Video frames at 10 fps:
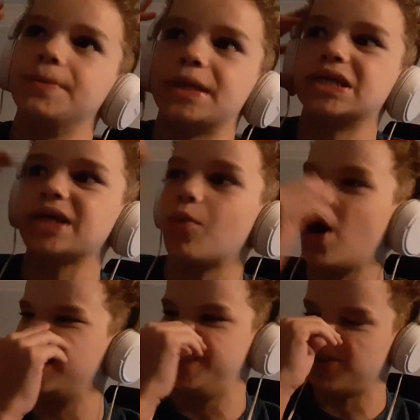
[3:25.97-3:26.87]
because I
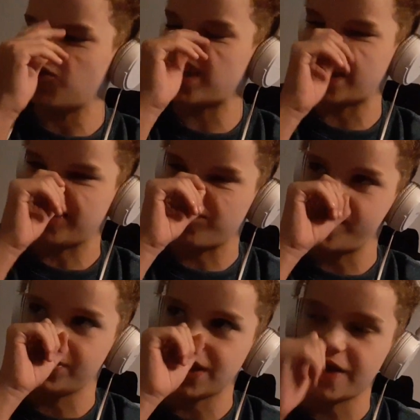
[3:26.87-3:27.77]
want to do it in
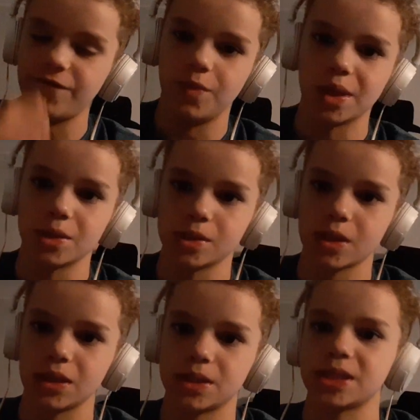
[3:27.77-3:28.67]
real life because
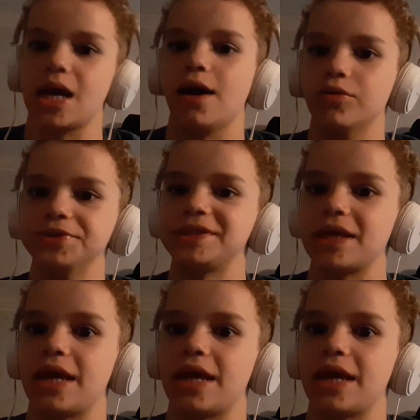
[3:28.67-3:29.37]
it sounds